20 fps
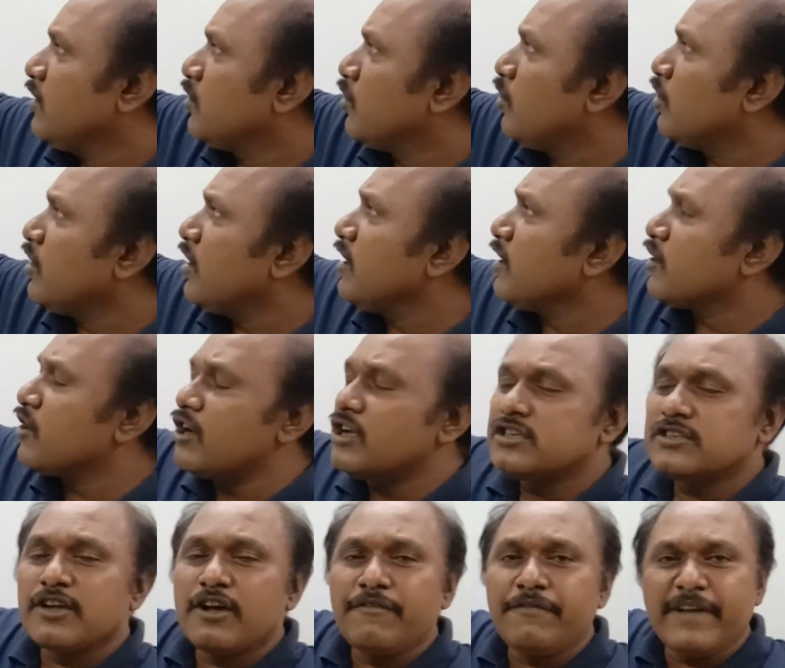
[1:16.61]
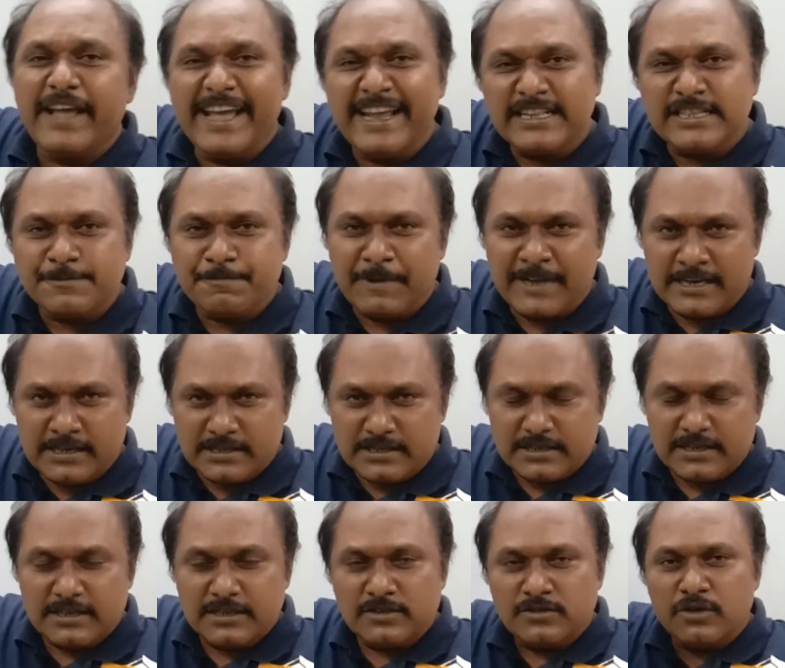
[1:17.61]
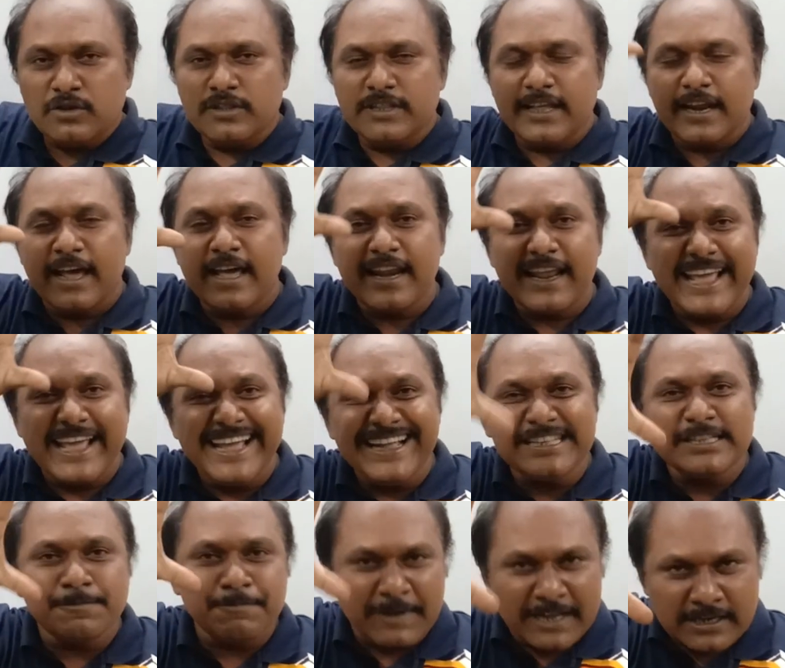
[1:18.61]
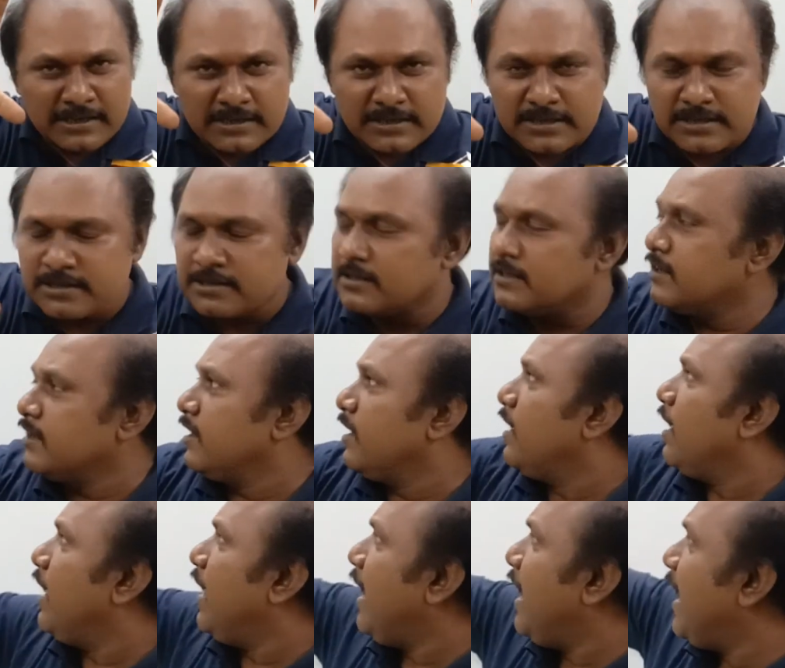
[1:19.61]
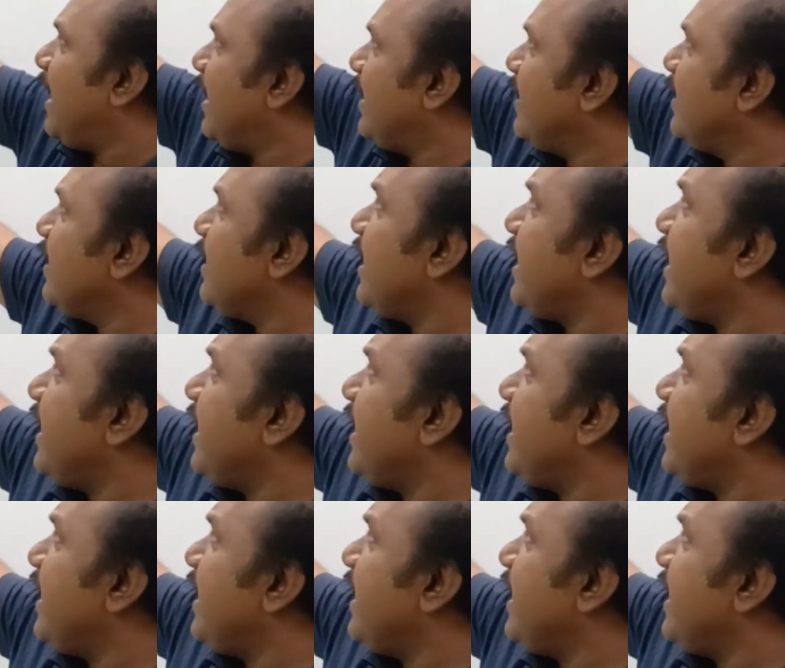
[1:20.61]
Total cost of expense. So there are expense and